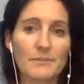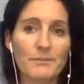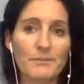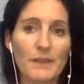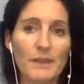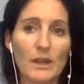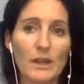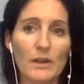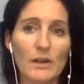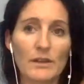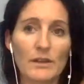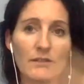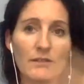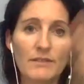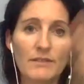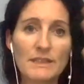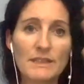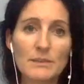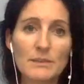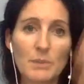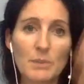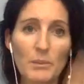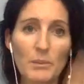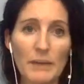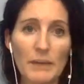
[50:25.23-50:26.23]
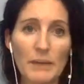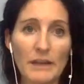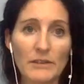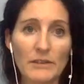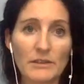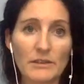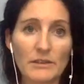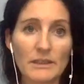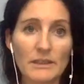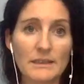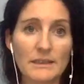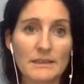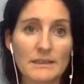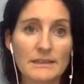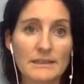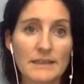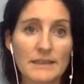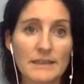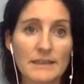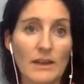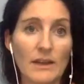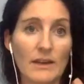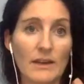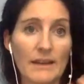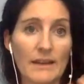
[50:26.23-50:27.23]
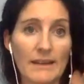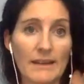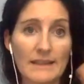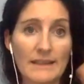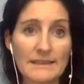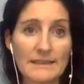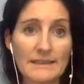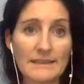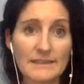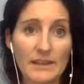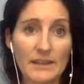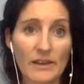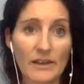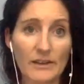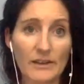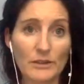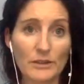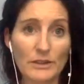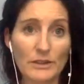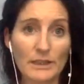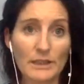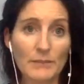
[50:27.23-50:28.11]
you know an invisible boundaries to say, okay, that's their energy.